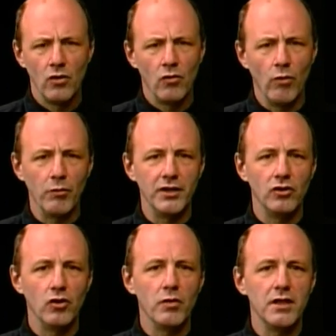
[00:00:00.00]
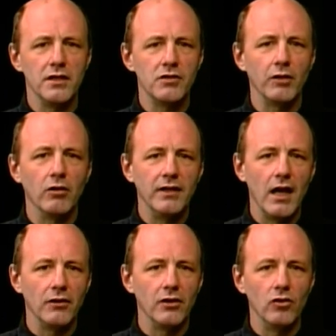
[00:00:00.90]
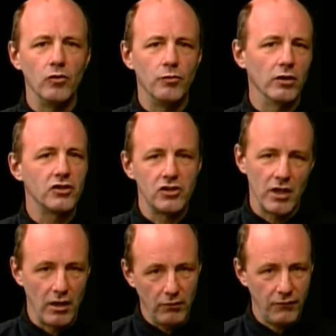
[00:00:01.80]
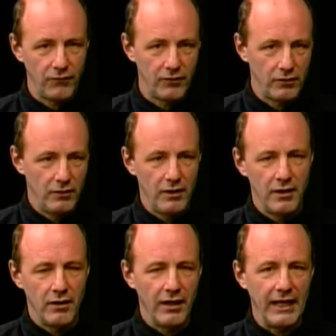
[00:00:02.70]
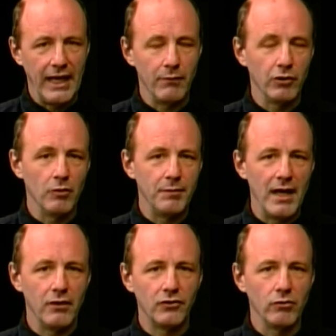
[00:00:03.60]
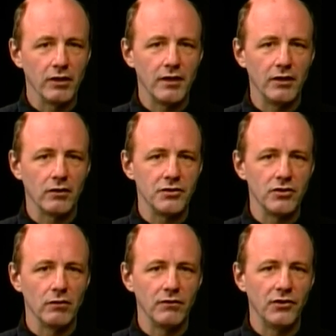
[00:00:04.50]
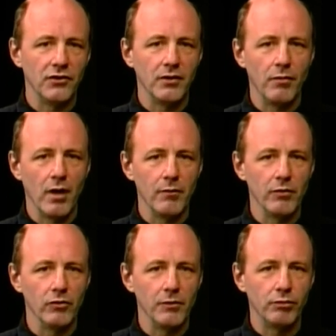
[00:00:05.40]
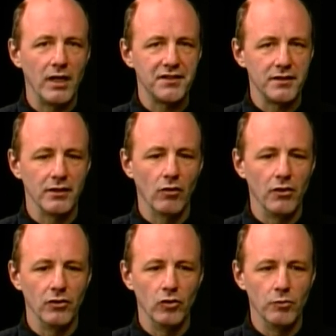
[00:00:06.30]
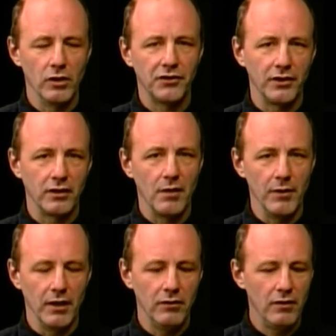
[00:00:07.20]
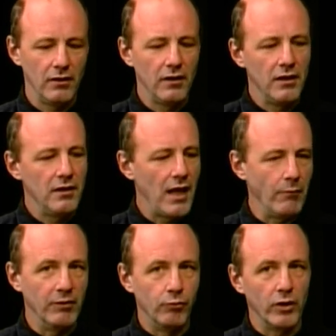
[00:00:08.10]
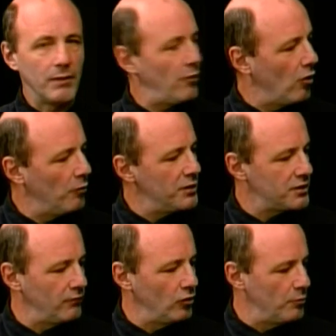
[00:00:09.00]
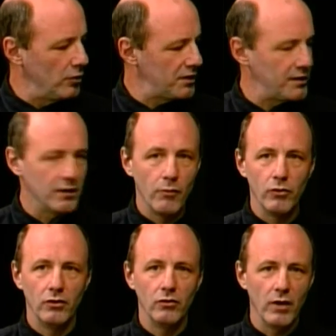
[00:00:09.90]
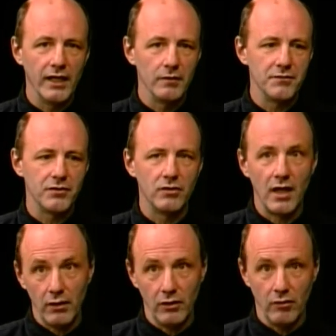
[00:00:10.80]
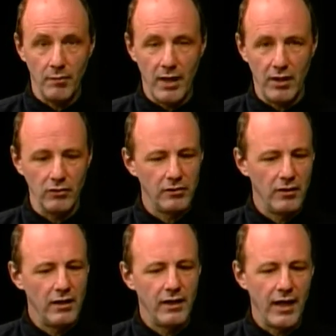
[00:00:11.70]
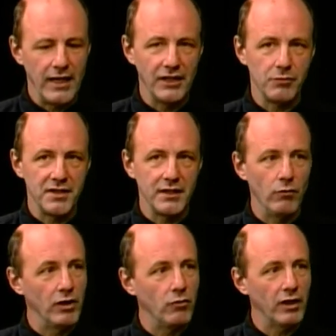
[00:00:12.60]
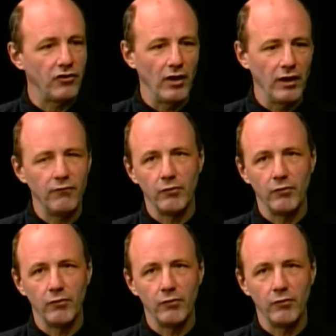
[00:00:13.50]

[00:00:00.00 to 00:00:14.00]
What we do is we go down to the new bookshelf and we go down to our technical services department where they're processing all the new books that come in. And we brought up a whole bunch of new books and new items to tell you about. And I just want to say one quick thing for